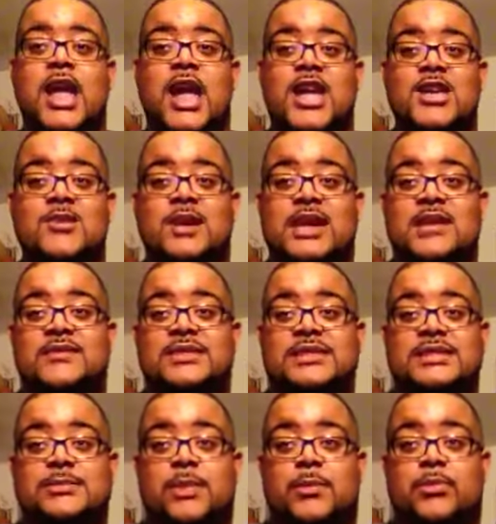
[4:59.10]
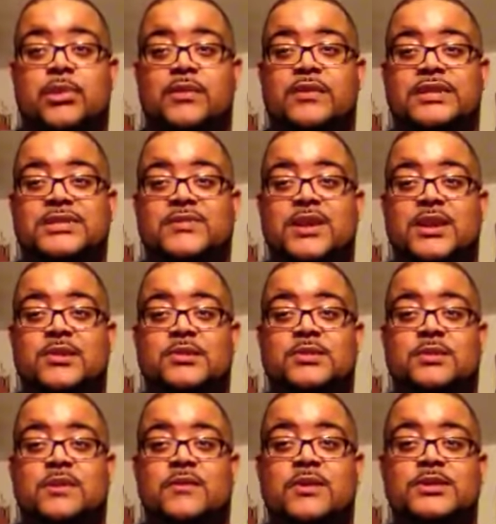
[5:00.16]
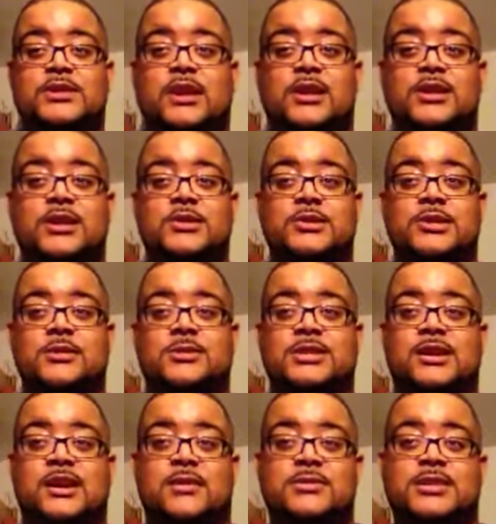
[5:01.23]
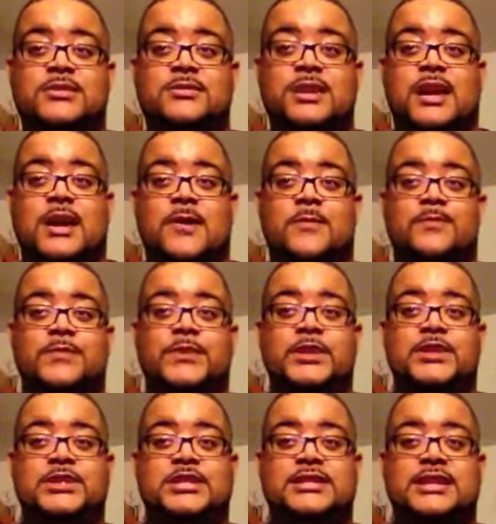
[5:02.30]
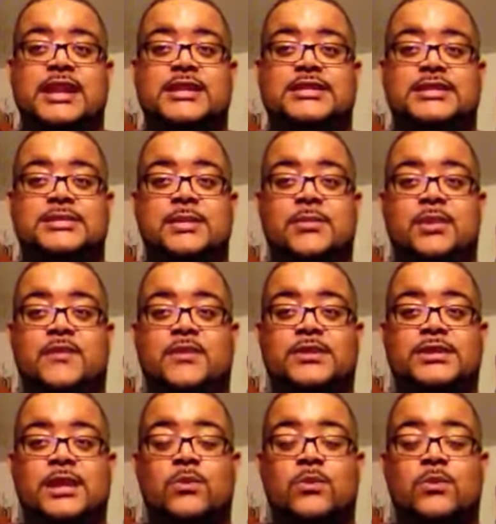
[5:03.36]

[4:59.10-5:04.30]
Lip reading: And you can even see some of my previous videos from when I first started YouTube to up till now, just in case this may be your first